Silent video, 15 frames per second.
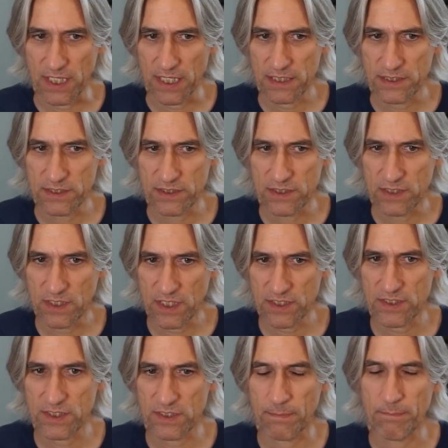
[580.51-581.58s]
and
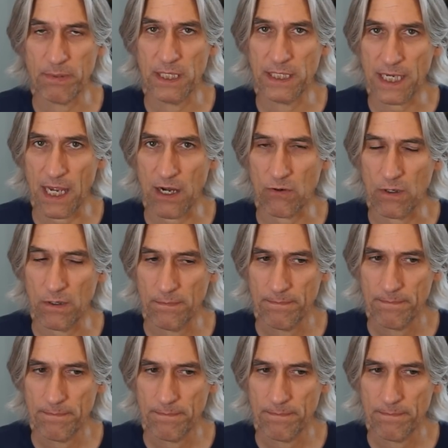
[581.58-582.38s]
this is a big error.